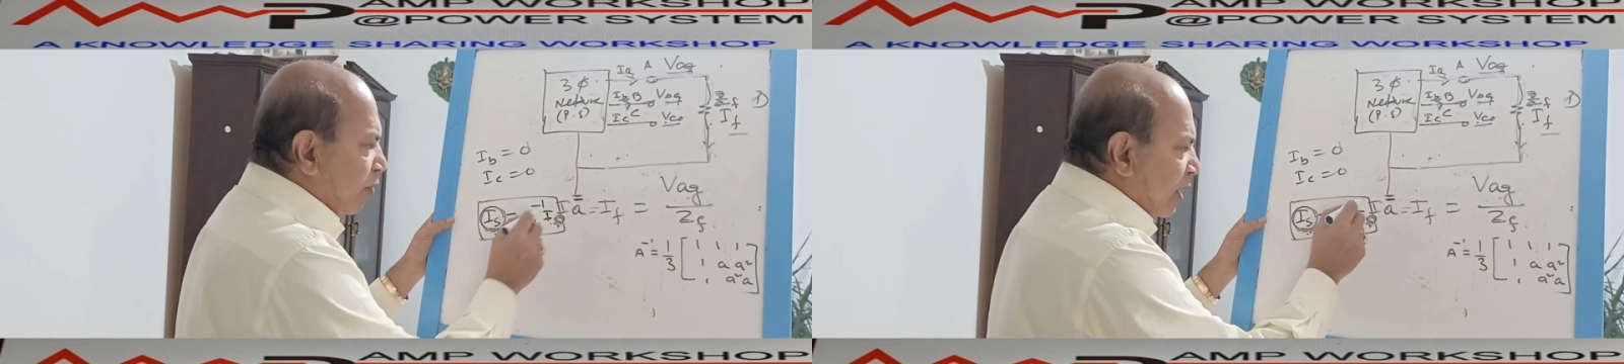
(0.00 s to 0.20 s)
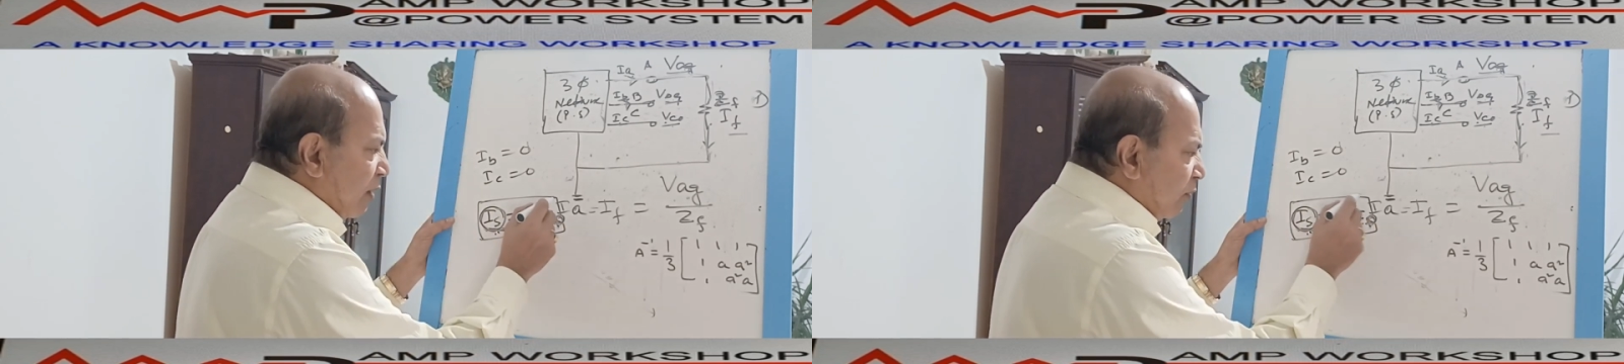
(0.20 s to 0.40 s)

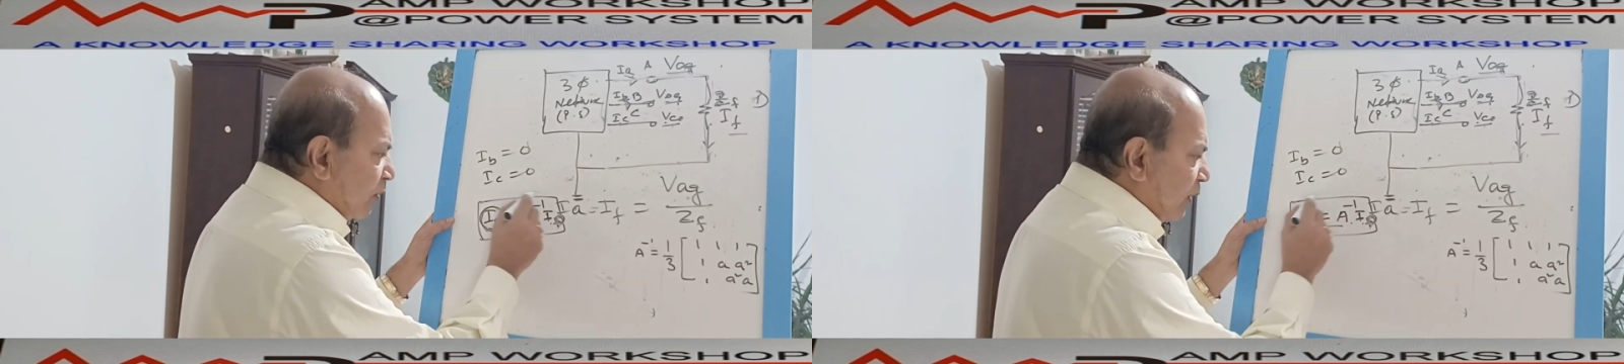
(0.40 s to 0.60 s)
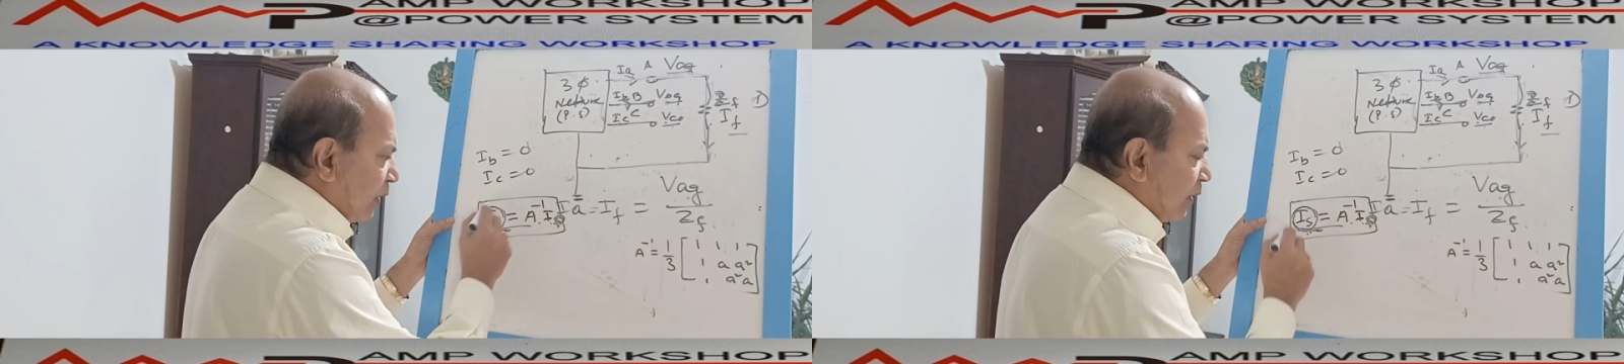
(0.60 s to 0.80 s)
we
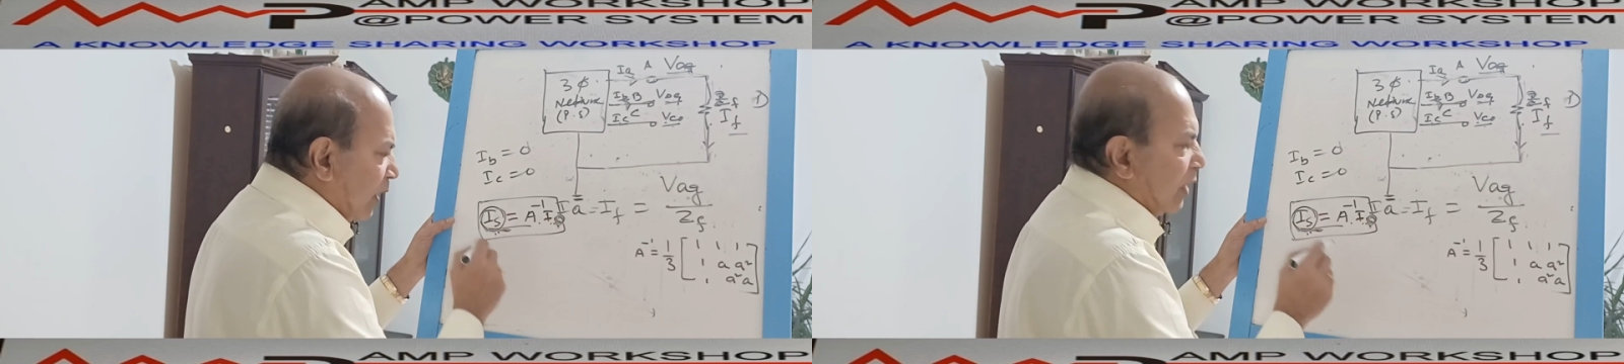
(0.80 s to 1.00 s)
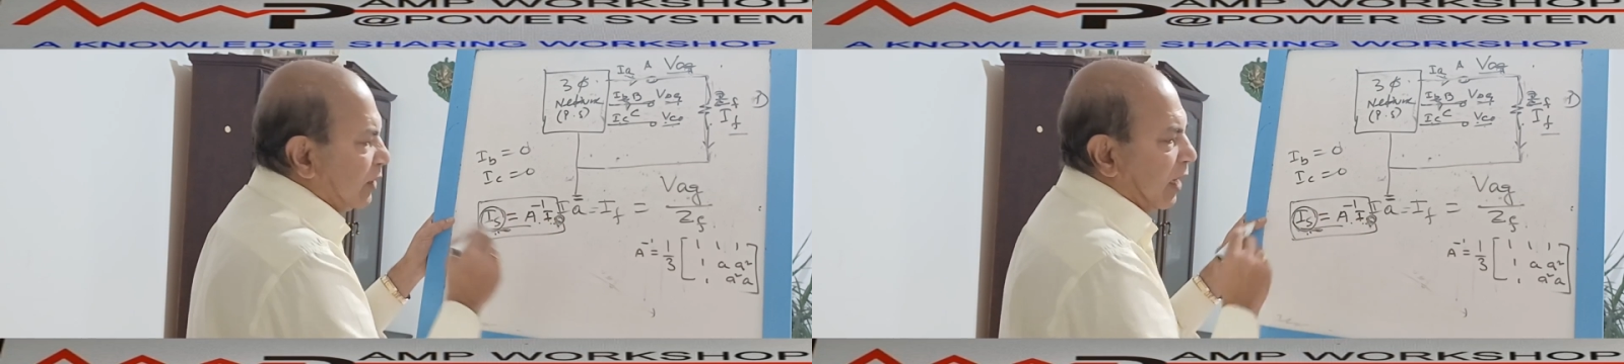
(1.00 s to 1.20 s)
use this
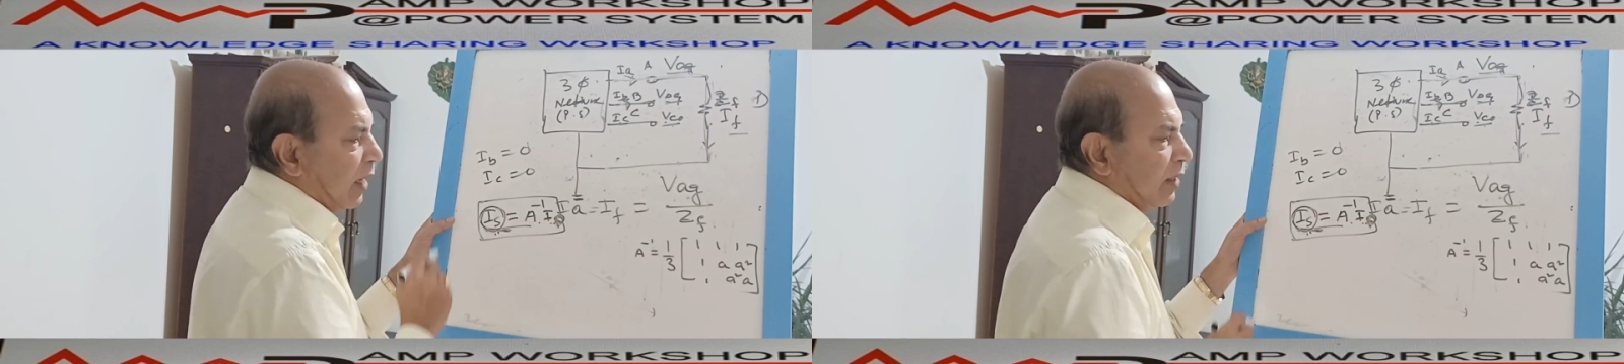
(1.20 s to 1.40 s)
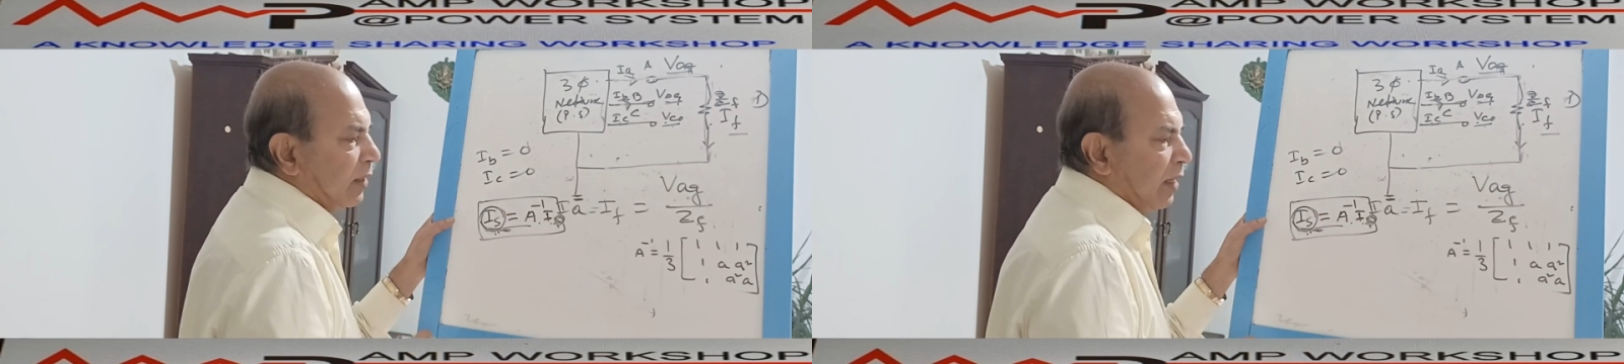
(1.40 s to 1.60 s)

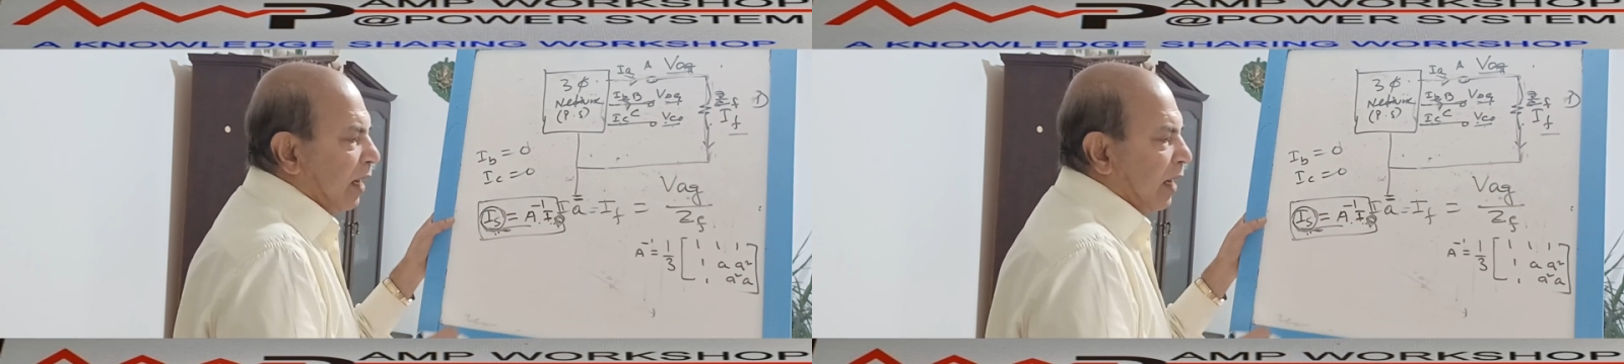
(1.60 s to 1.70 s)
relation